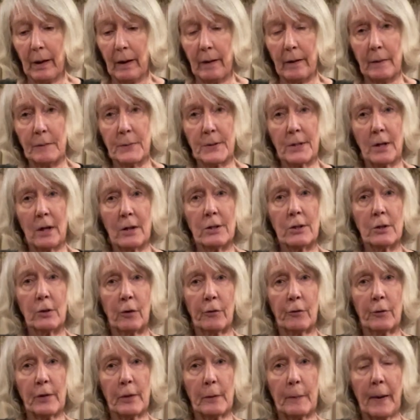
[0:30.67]
I'm starting
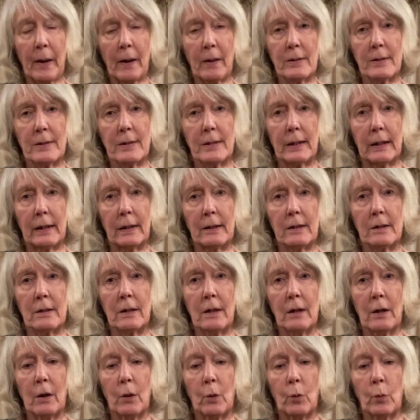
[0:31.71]
off with a basket
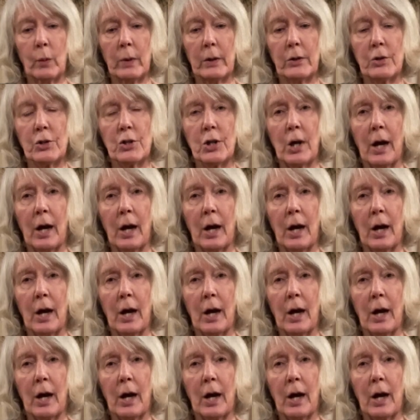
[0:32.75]
which